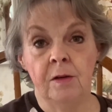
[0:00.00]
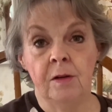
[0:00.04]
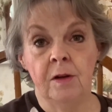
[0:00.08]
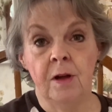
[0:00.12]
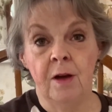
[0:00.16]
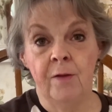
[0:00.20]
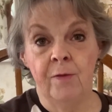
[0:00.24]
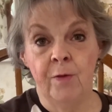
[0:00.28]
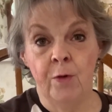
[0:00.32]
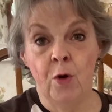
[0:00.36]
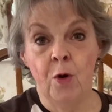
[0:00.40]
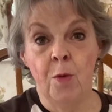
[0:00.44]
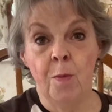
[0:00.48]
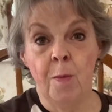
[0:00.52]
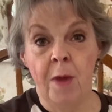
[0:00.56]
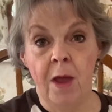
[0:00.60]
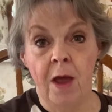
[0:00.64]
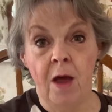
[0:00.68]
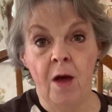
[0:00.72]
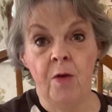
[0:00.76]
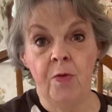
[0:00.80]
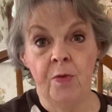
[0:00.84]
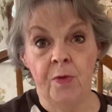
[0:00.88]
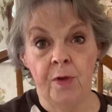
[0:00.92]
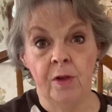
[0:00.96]
of her
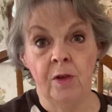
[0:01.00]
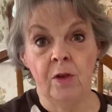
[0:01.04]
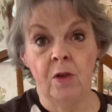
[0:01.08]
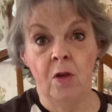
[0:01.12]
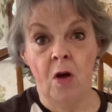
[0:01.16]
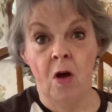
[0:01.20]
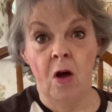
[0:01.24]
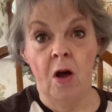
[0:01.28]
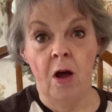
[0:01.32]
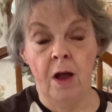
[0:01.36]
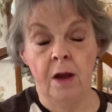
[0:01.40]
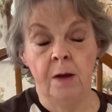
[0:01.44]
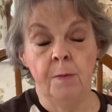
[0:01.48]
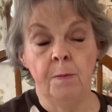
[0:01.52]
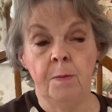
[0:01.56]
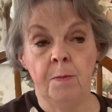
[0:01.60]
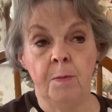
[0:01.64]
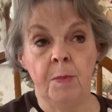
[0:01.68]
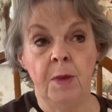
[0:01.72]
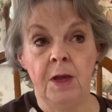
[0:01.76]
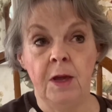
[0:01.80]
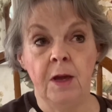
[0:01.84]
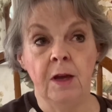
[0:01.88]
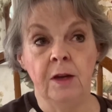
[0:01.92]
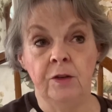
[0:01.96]
mouth a lot
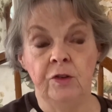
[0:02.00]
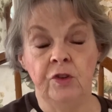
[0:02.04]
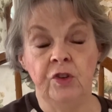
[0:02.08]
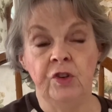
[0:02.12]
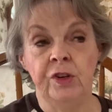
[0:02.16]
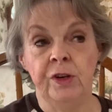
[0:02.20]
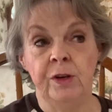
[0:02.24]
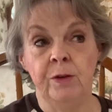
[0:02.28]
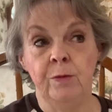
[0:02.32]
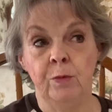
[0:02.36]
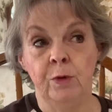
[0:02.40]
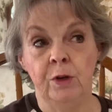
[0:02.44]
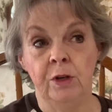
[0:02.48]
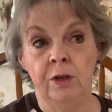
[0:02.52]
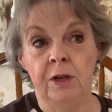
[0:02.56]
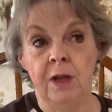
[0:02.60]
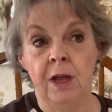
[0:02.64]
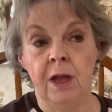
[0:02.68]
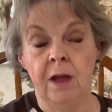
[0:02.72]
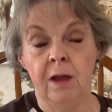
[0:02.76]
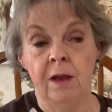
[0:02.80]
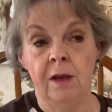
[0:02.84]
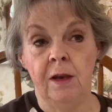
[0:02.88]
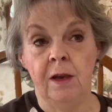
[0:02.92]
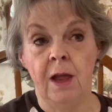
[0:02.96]
because she would
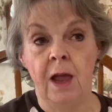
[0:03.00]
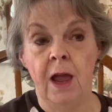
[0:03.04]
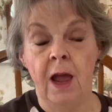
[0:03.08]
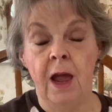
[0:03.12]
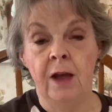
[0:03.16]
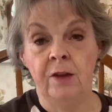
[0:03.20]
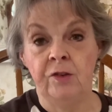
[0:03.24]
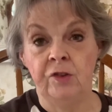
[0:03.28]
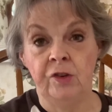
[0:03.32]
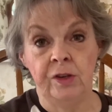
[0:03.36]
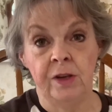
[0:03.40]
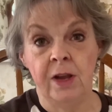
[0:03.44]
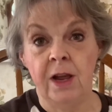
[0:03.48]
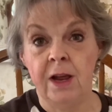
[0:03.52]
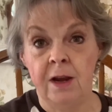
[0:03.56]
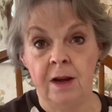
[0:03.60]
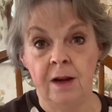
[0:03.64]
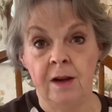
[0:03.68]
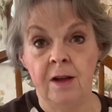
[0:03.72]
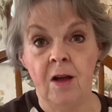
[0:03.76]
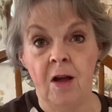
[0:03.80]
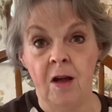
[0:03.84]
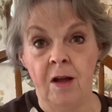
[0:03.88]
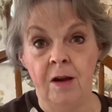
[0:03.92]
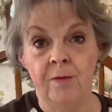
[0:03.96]
get agitated
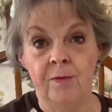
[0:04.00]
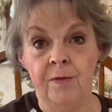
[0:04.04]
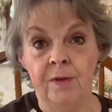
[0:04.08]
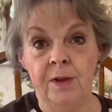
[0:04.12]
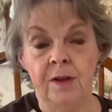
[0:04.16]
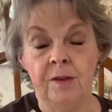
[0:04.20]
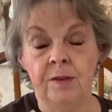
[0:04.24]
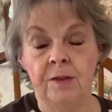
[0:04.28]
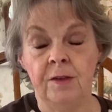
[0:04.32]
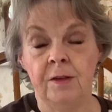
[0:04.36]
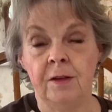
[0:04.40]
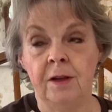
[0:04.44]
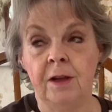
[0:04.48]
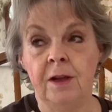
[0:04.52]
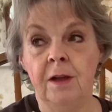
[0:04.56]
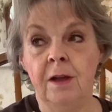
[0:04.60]
kind of easily.